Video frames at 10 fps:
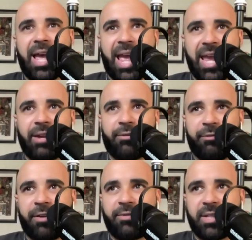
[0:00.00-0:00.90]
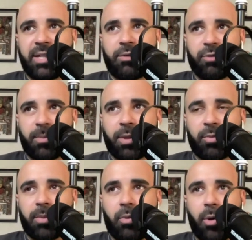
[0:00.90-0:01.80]
8 of 15 from the
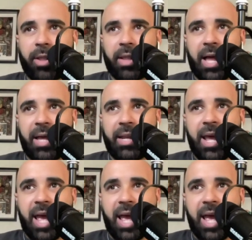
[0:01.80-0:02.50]
three-point line,